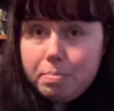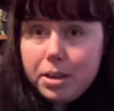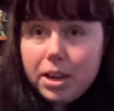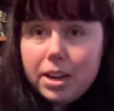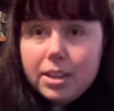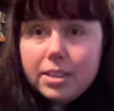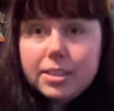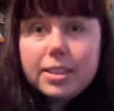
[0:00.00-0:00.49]

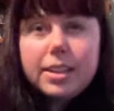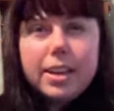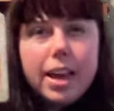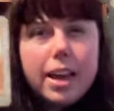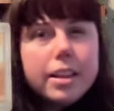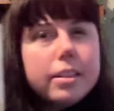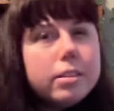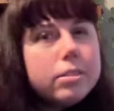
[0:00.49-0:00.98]
because
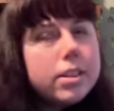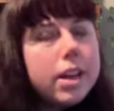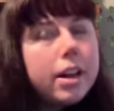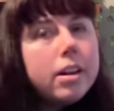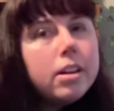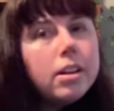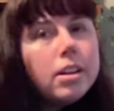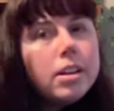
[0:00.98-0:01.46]
again, there's
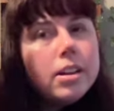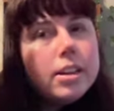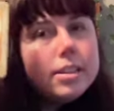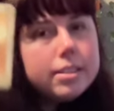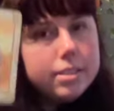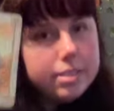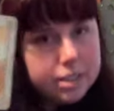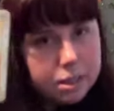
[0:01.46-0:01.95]
that
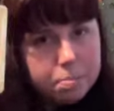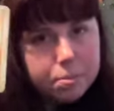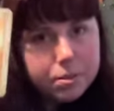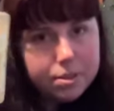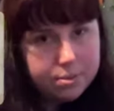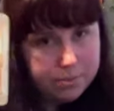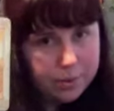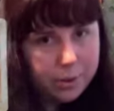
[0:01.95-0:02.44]

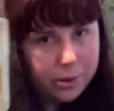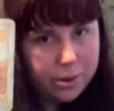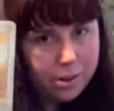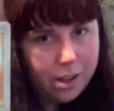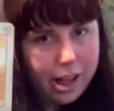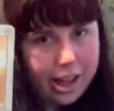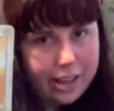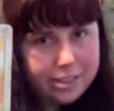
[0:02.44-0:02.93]
deeply
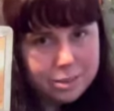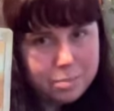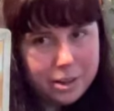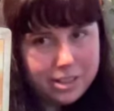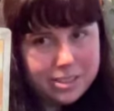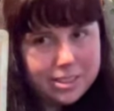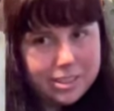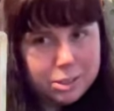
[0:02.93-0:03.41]
fertile
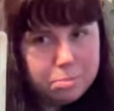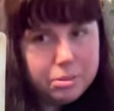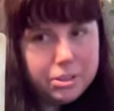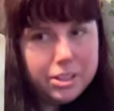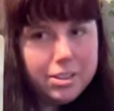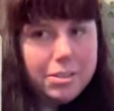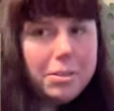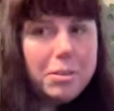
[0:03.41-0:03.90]
aspect to this
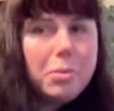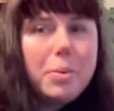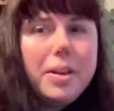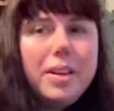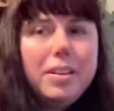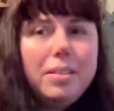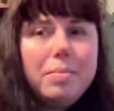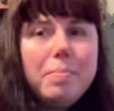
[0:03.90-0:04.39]
particular
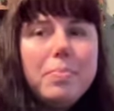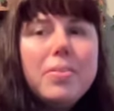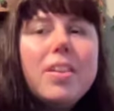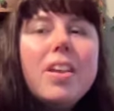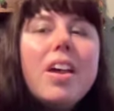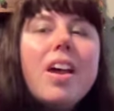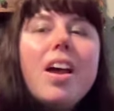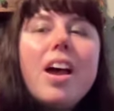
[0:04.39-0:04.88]
queen.
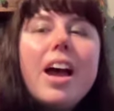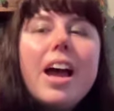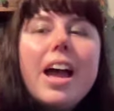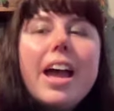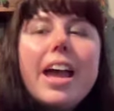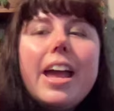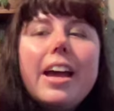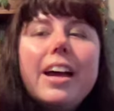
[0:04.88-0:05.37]

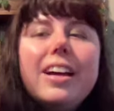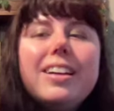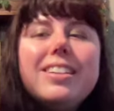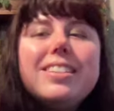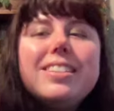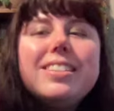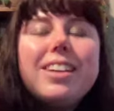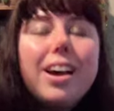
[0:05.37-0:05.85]

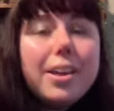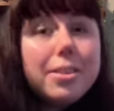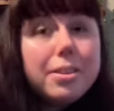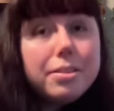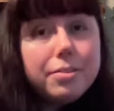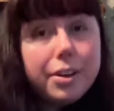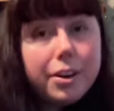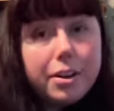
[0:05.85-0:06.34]
And
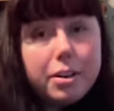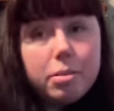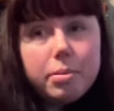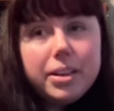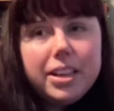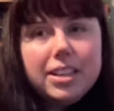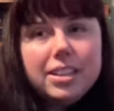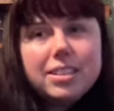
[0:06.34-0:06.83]
other fairy
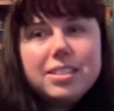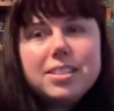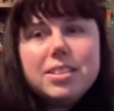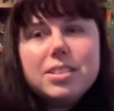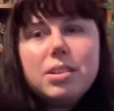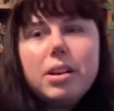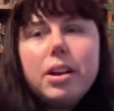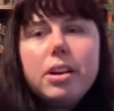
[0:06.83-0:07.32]

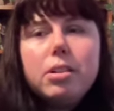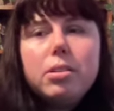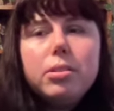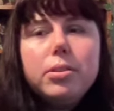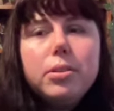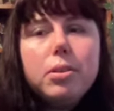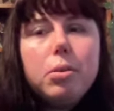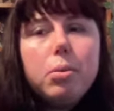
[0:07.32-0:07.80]
queens
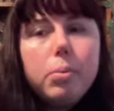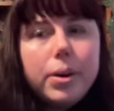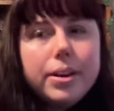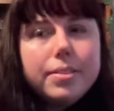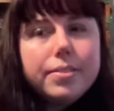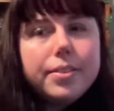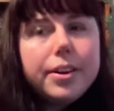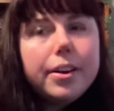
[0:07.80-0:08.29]
include
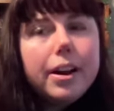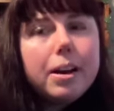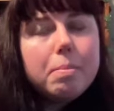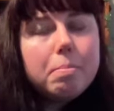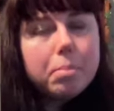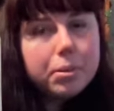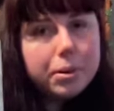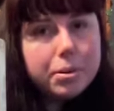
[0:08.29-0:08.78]
Guinevere
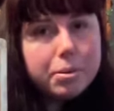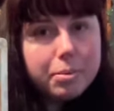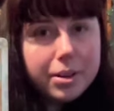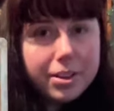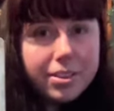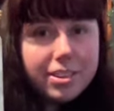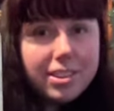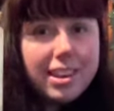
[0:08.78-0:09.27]
and
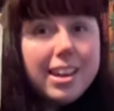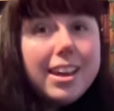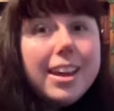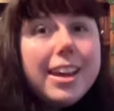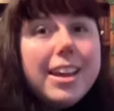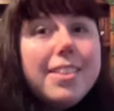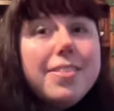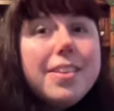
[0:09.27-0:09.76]
Blitawith
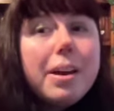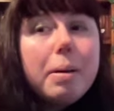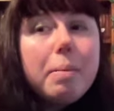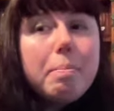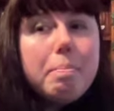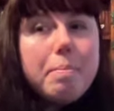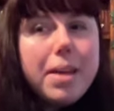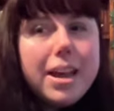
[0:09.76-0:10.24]
in their
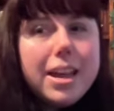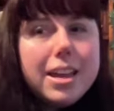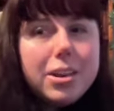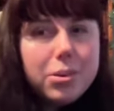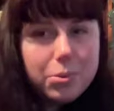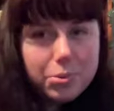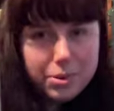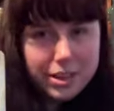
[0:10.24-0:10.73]
May
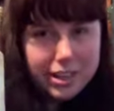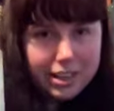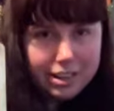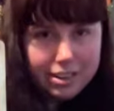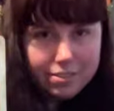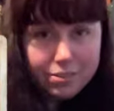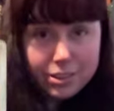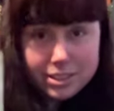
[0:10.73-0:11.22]

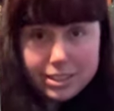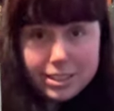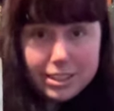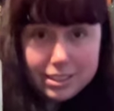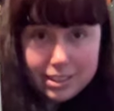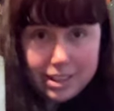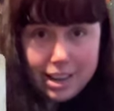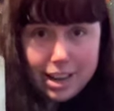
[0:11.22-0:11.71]
Queen
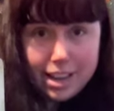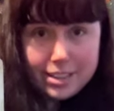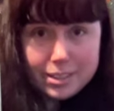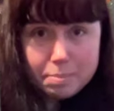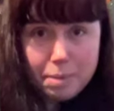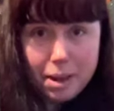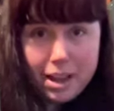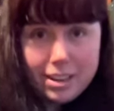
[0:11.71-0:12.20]
fertility
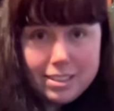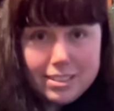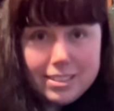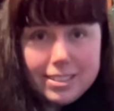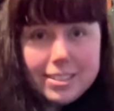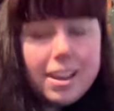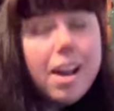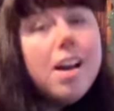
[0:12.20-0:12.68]

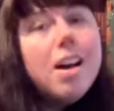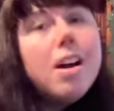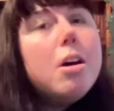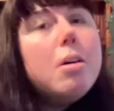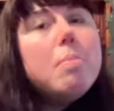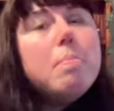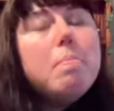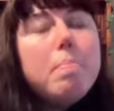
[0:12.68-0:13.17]
aspects.
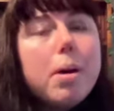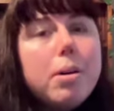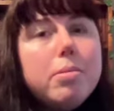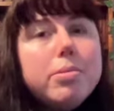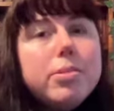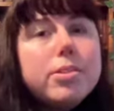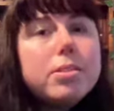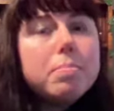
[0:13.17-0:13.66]

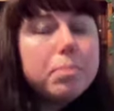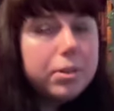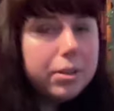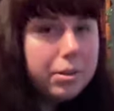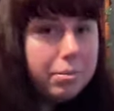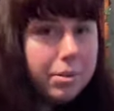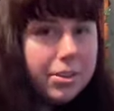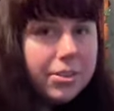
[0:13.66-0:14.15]
Both
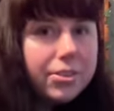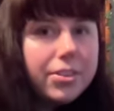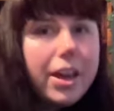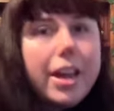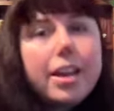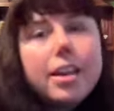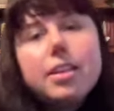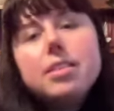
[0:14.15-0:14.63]
Blitawith
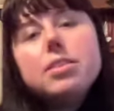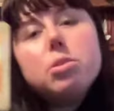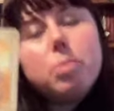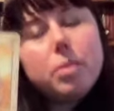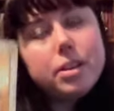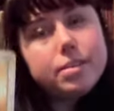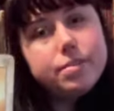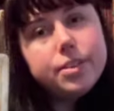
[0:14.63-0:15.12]
and
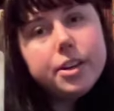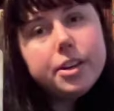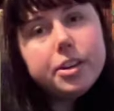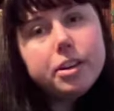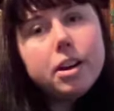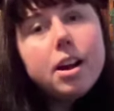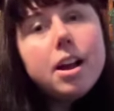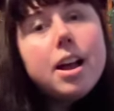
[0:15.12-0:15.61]

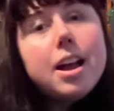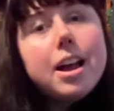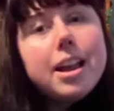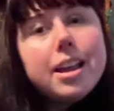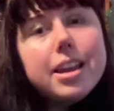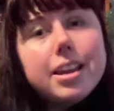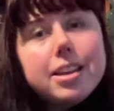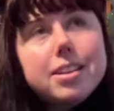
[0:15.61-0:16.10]
Guinevere
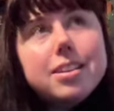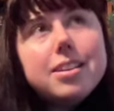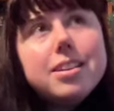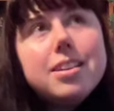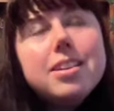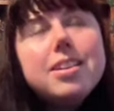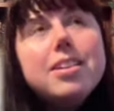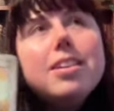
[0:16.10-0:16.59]

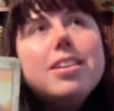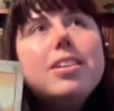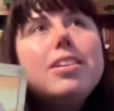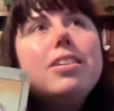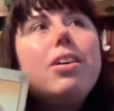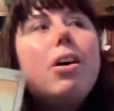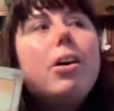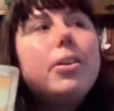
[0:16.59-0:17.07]
in
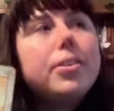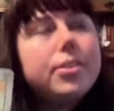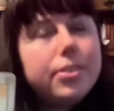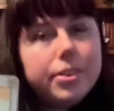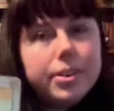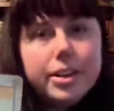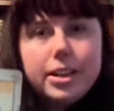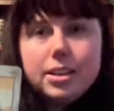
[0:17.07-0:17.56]

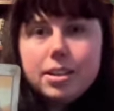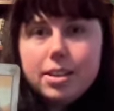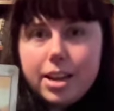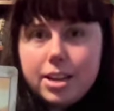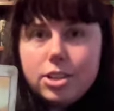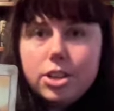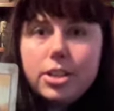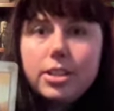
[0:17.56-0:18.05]
Arthurian
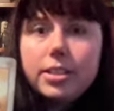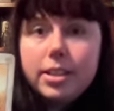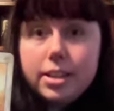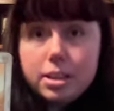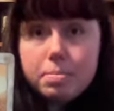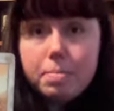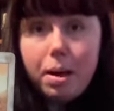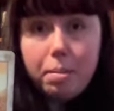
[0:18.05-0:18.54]
legend and
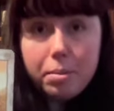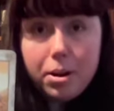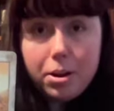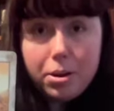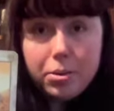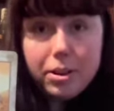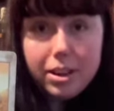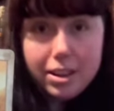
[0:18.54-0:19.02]
in the
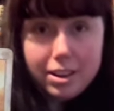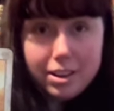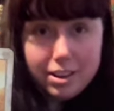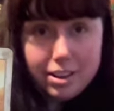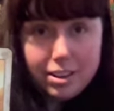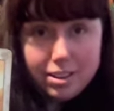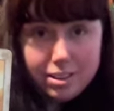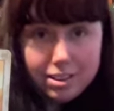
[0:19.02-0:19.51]

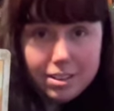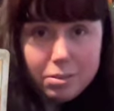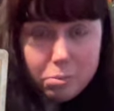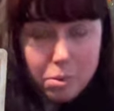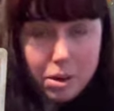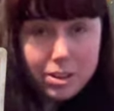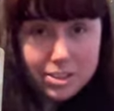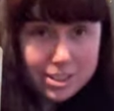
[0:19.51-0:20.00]
Mabinogian
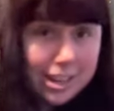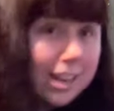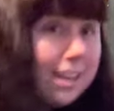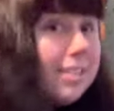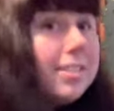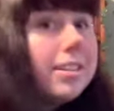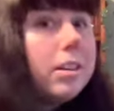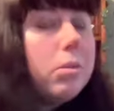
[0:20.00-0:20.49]
Welsh
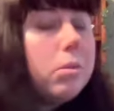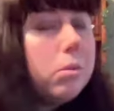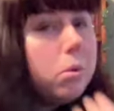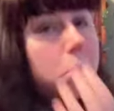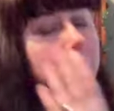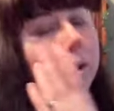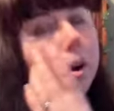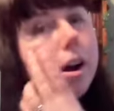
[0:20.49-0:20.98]
Celtic
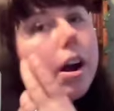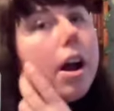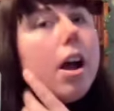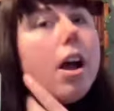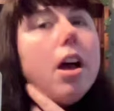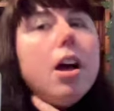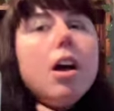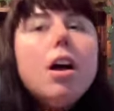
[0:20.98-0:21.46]
lore
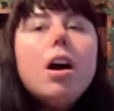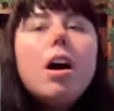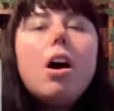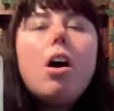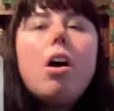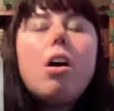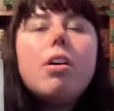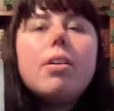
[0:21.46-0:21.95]

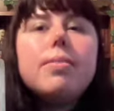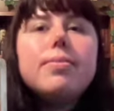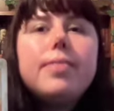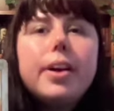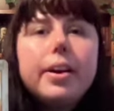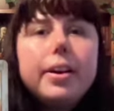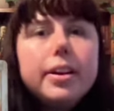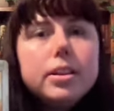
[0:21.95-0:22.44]
are
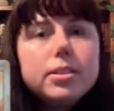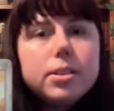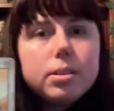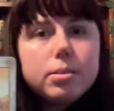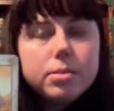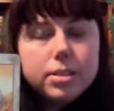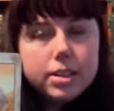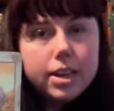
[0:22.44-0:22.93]
very
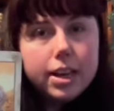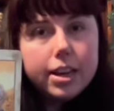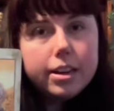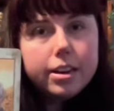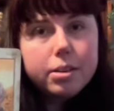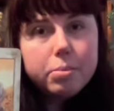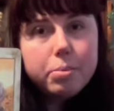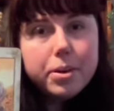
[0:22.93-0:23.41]

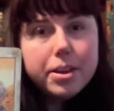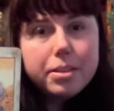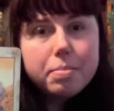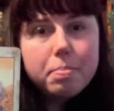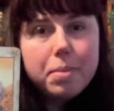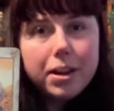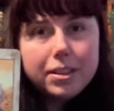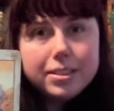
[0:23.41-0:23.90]
associated
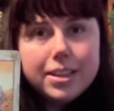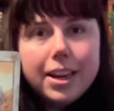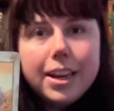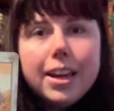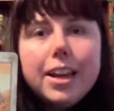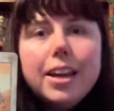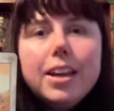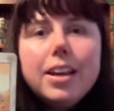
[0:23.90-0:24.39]
with
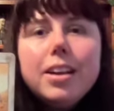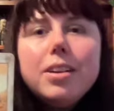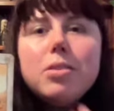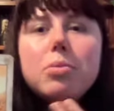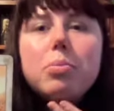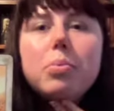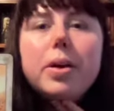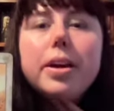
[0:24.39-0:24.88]

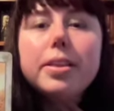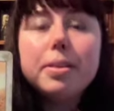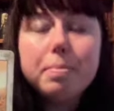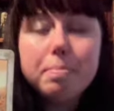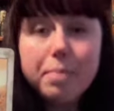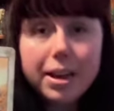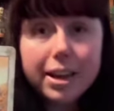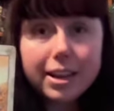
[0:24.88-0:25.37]
Beltane, with
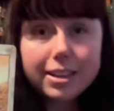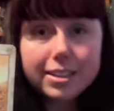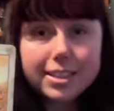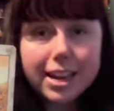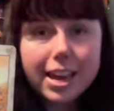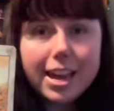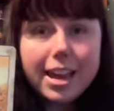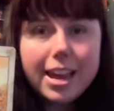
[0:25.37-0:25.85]
May
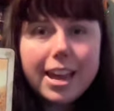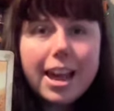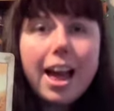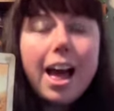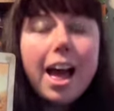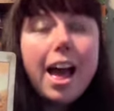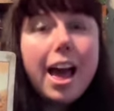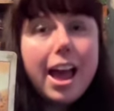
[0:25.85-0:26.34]
Day,
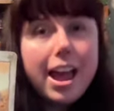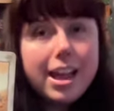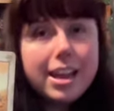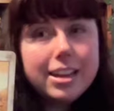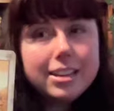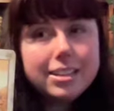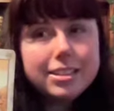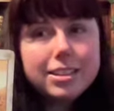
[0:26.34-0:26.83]

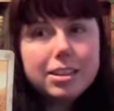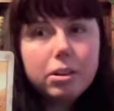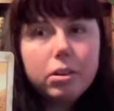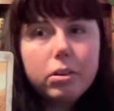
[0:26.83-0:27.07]
and